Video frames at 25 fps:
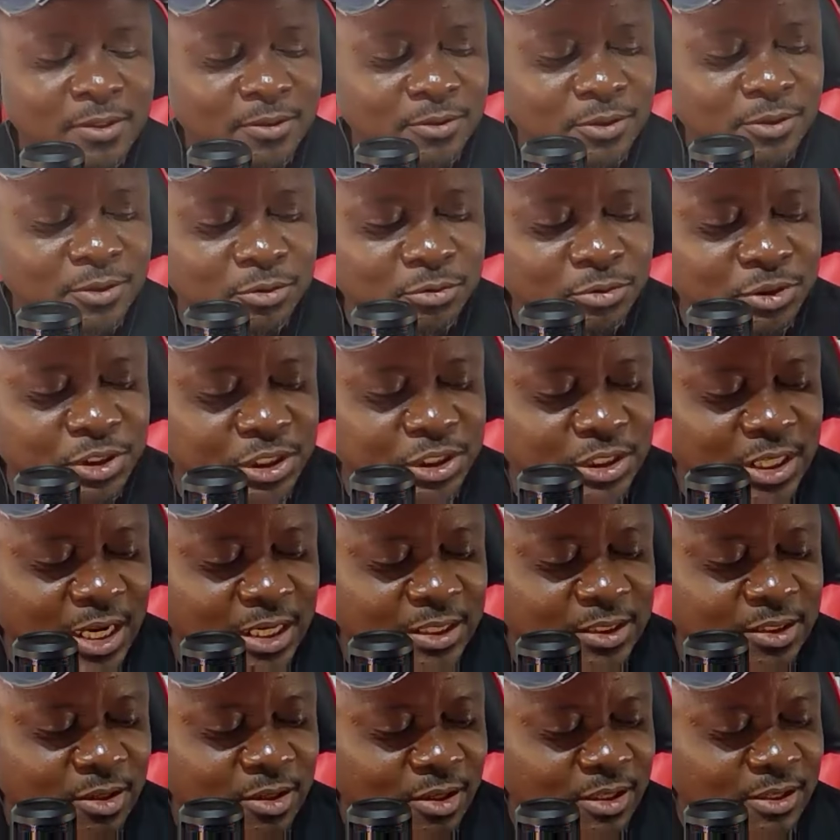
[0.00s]
Don
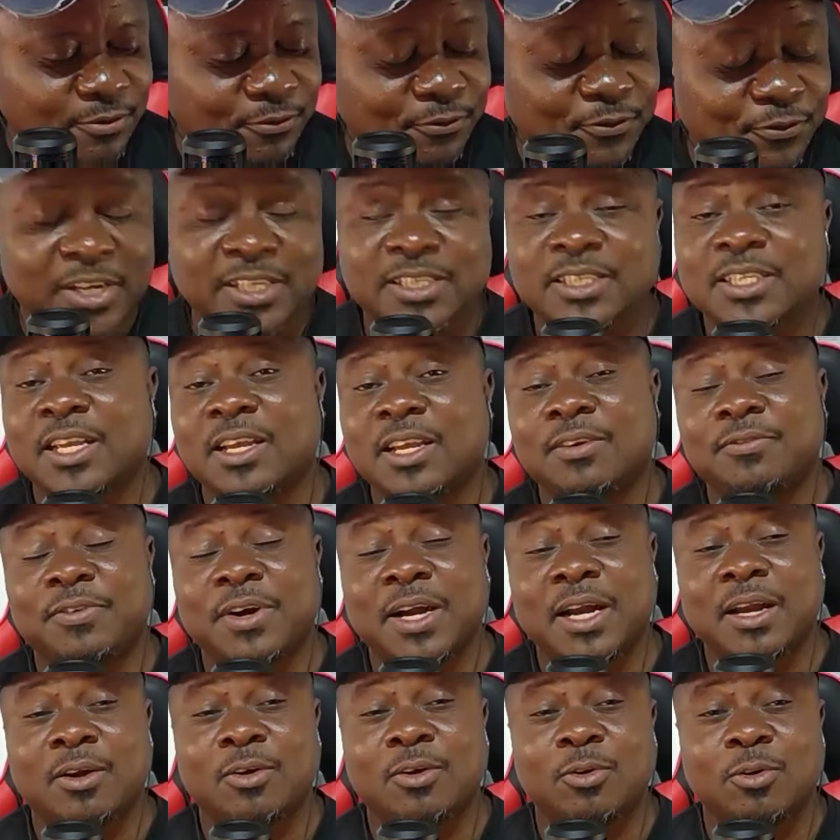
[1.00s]
Richards scored the first
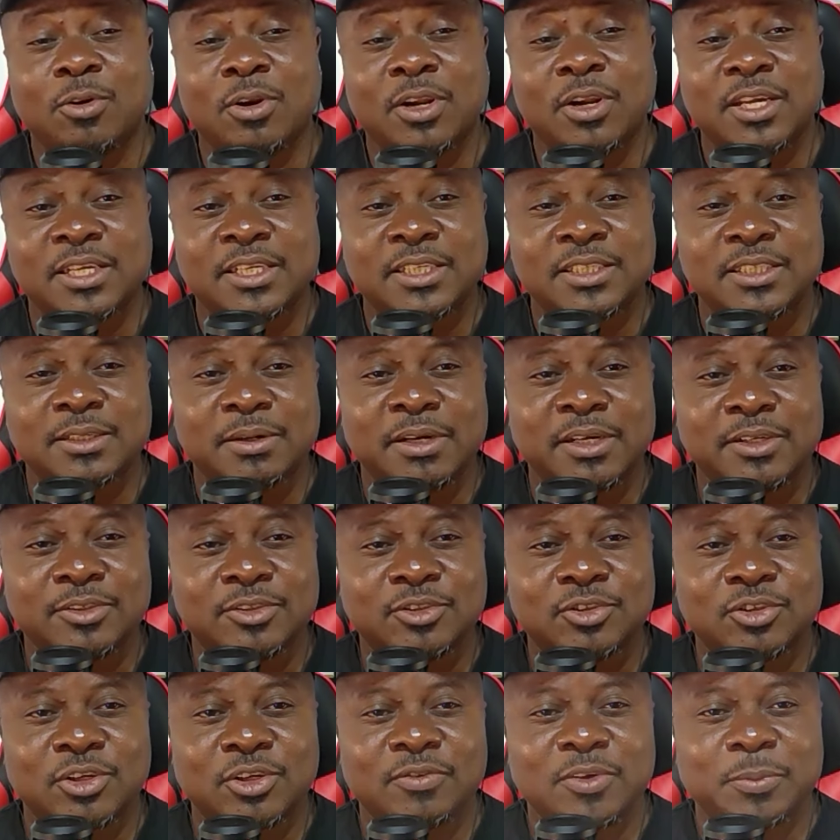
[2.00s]
ever goal in the
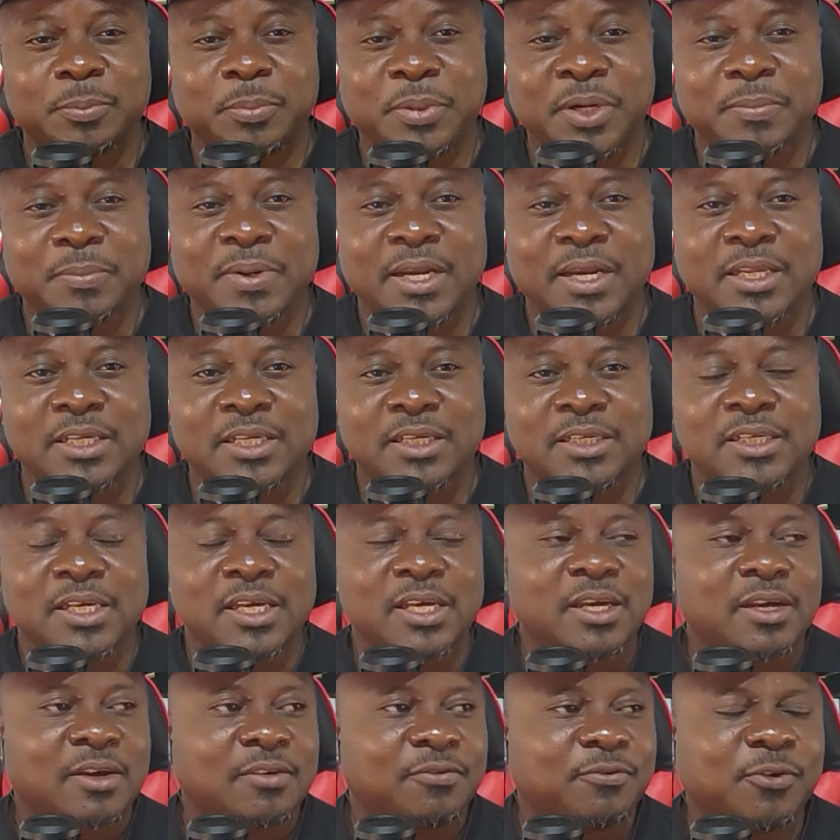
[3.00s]
history of the Premier League
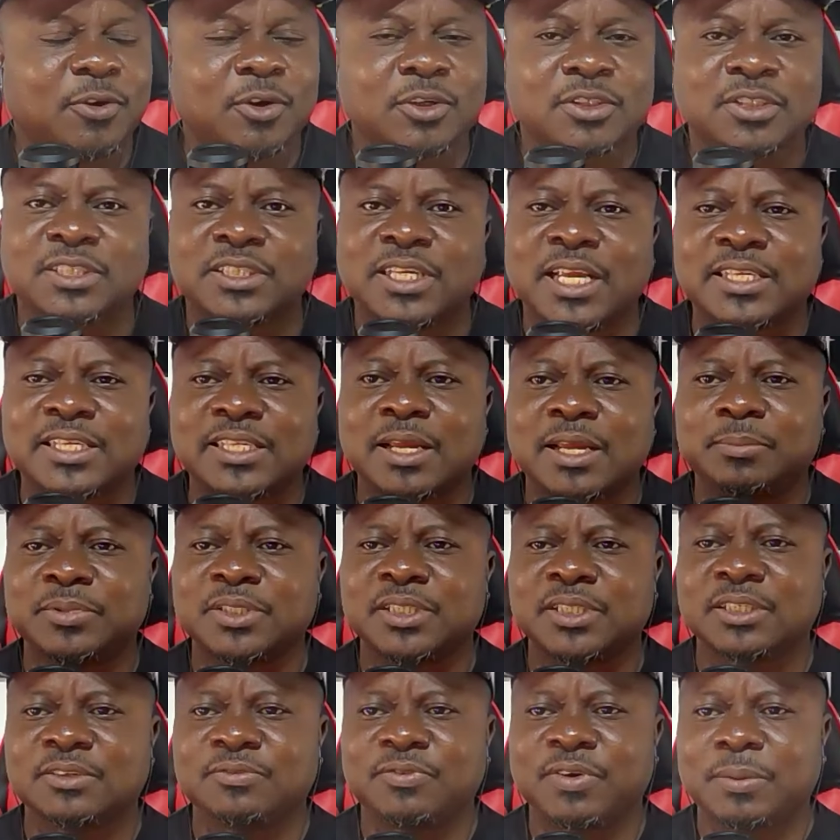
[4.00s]
for
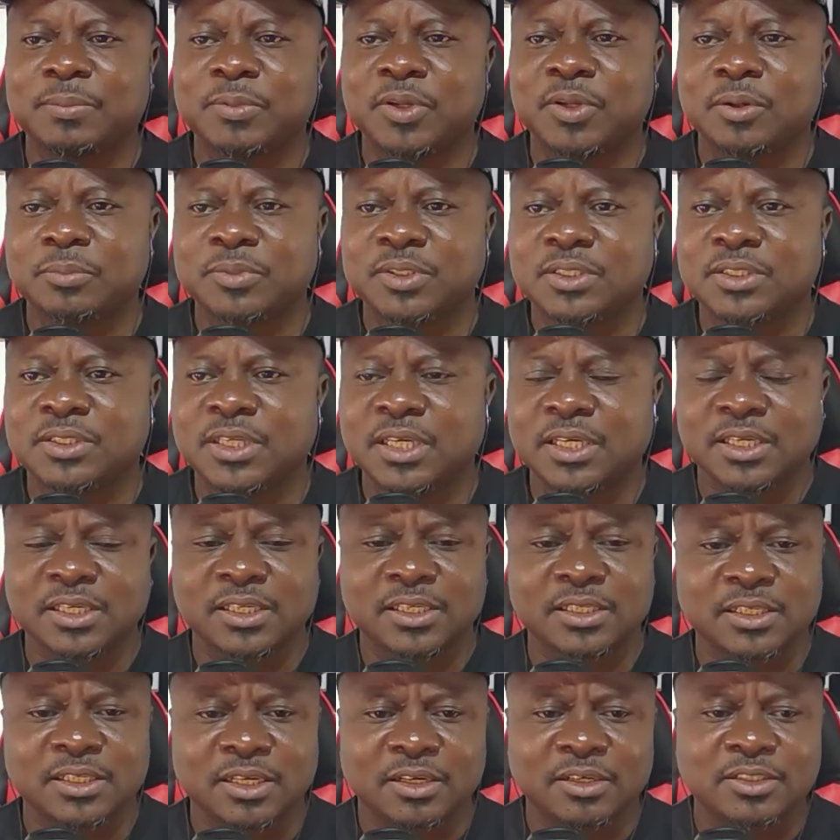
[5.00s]
Southampton, if I'm not
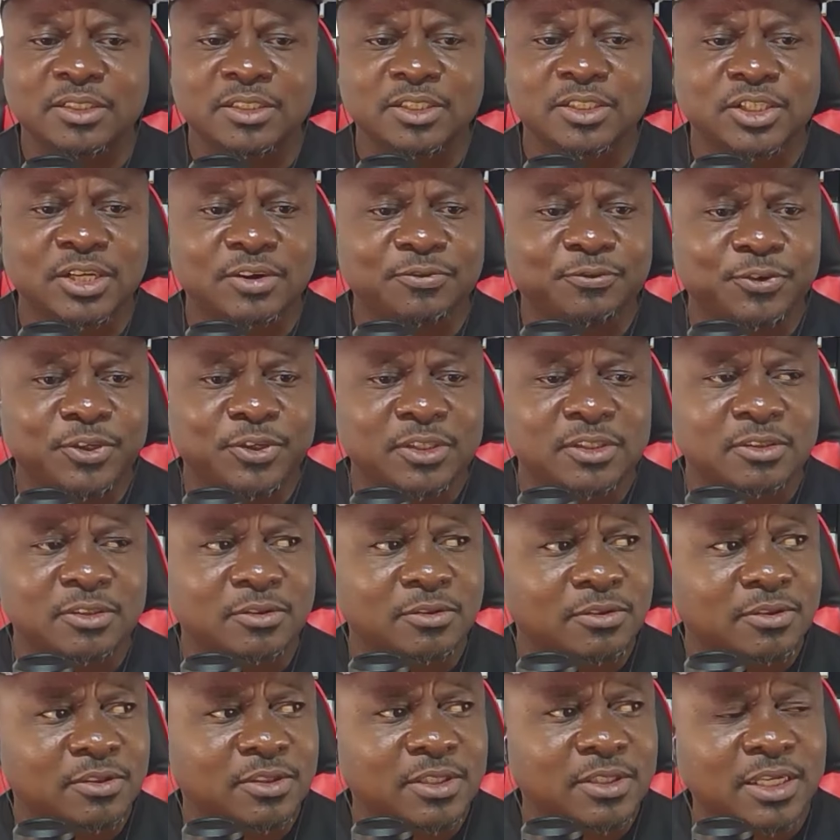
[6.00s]
mistaken. Or is it Sheffield?
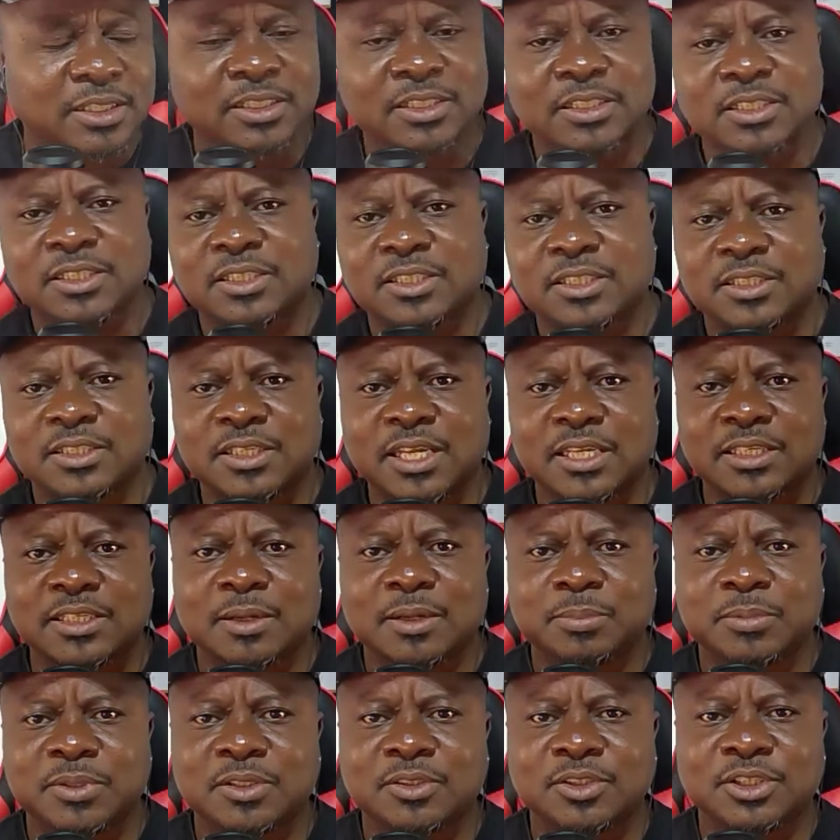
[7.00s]
No, I think it's
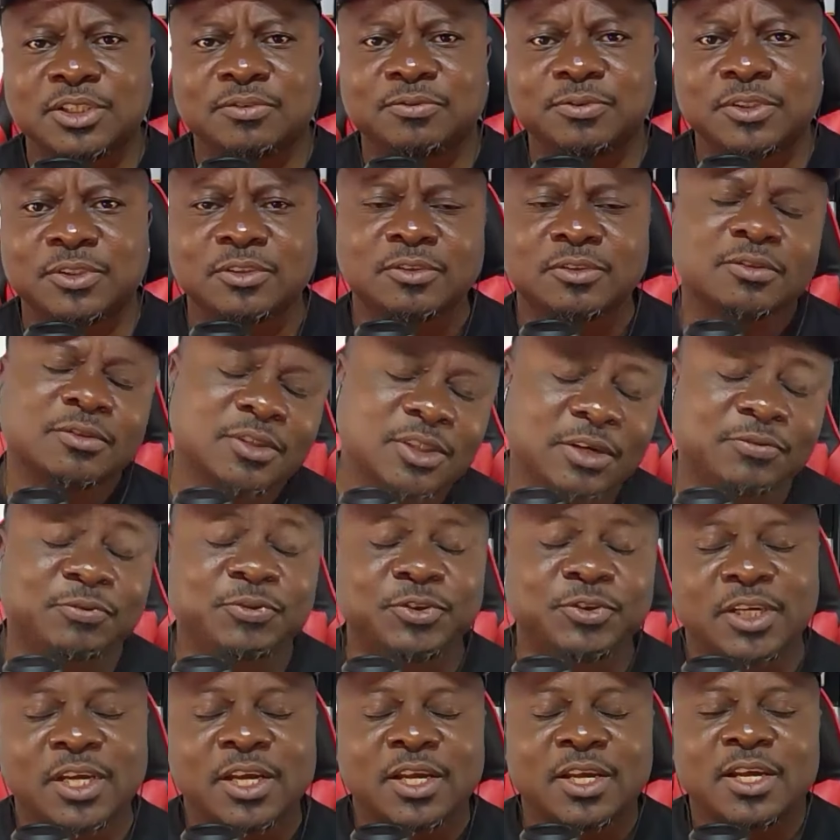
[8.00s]
Southampton or Sheffield. No,
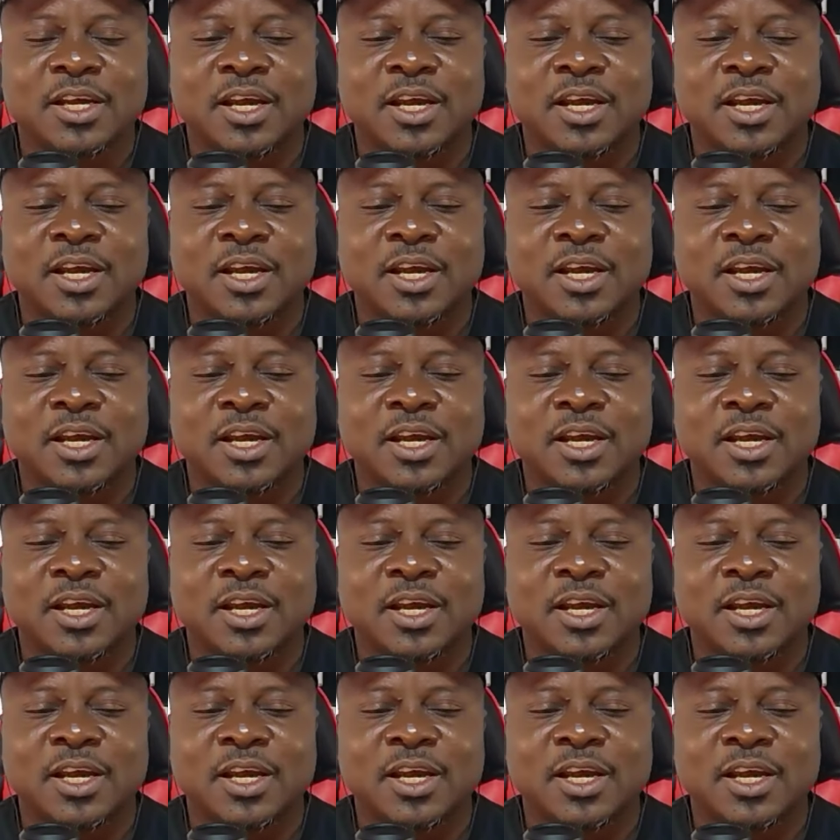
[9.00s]
Sheffield.